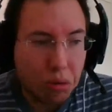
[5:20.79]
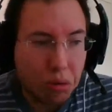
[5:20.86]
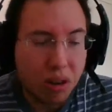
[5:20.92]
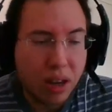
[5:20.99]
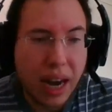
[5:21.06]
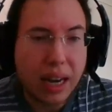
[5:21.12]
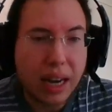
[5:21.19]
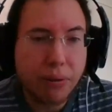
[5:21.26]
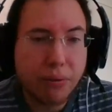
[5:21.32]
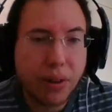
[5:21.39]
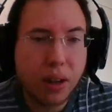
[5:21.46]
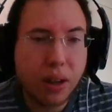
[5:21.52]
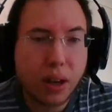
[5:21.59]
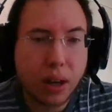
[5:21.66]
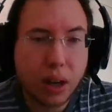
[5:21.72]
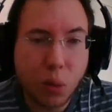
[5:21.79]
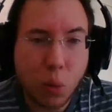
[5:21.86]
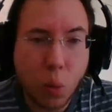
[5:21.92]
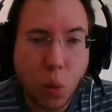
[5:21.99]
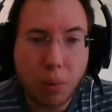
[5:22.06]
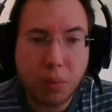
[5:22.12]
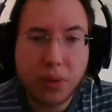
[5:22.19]
create a feeling of
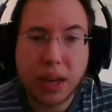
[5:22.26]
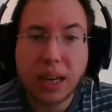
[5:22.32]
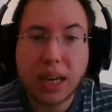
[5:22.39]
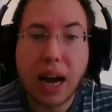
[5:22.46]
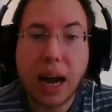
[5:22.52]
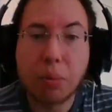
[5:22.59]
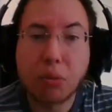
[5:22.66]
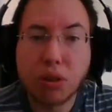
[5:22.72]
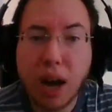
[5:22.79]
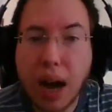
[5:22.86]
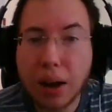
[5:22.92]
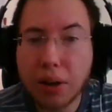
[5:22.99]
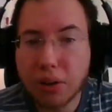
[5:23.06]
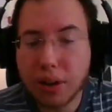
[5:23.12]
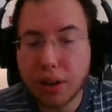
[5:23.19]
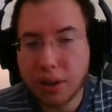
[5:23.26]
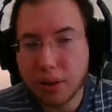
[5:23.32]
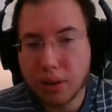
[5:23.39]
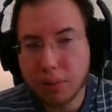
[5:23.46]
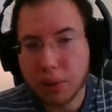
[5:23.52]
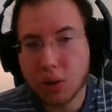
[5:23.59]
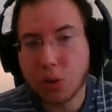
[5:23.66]
warmth and camaraderie
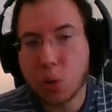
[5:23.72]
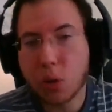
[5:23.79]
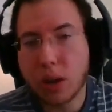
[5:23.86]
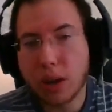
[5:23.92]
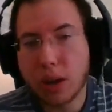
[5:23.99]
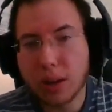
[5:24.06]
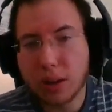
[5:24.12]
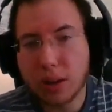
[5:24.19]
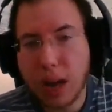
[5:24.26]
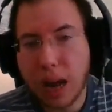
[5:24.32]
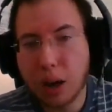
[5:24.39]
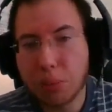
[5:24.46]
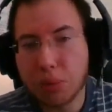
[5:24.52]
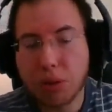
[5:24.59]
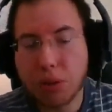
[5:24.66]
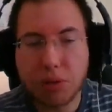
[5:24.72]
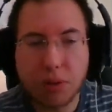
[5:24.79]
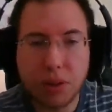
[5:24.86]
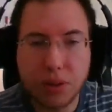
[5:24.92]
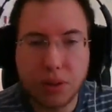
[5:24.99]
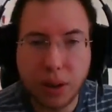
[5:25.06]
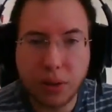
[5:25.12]
between our
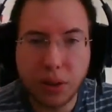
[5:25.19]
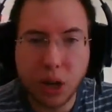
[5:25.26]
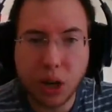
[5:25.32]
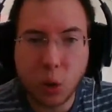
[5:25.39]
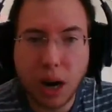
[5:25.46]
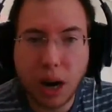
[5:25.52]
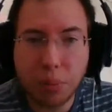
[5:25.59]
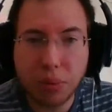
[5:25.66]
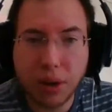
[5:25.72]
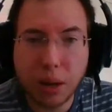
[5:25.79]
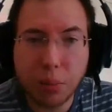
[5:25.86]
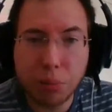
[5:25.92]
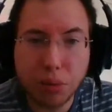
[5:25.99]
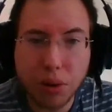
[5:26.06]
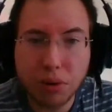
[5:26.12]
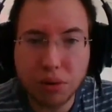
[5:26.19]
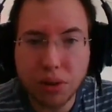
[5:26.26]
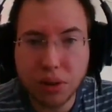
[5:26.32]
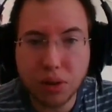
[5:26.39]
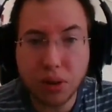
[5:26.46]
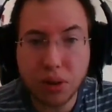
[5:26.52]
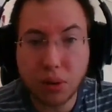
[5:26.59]
brokerage and the cooperating
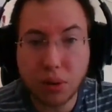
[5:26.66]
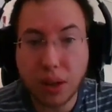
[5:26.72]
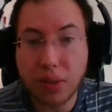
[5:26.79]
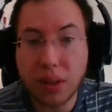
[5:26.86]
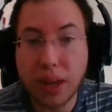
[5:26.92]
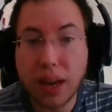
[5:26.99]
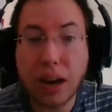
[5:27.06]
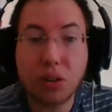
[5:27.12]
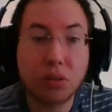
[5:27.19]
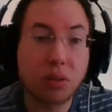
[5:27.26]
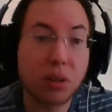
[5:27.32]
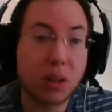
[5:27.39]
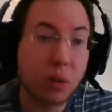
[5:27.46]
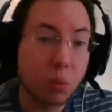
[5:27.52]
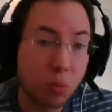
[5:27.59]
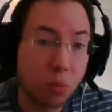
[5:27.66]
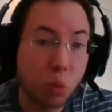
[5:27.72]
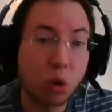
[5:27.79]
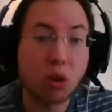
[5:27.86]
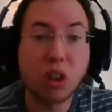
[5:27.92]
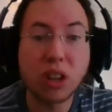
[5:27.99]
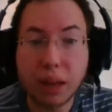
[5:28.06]
brokerages, so that they actually
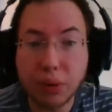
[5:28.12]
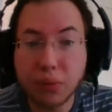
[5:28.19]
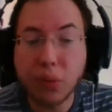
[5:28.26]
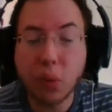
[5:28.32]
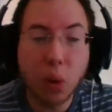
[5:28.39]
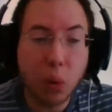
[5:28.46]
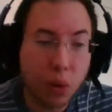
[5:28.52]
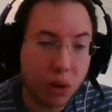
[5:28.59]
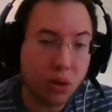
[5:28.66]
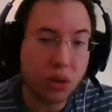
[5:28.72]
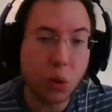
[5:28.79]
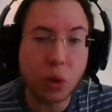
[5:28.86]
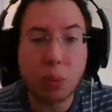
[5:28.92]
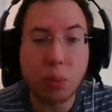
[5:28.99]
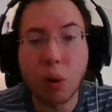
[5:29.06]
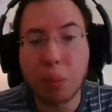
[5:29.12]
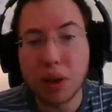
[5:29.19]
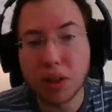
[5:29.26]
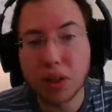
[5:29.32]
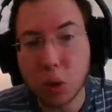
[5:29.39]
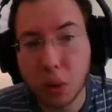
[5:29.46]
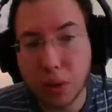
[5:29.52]
were looking forward to doing more
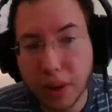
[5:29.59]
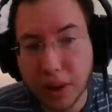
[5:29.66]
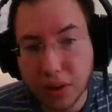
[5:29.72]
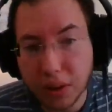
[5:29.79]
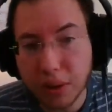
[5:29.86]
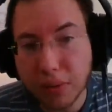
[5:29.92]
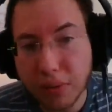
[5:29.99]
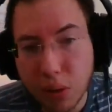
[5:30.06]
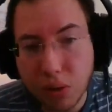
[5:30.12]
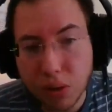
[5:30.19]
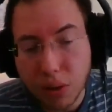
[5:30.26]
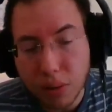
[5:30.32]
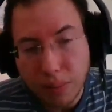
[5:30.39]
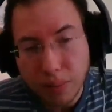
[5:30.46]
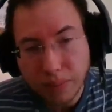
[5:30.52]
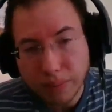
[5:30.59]
business with us in the future.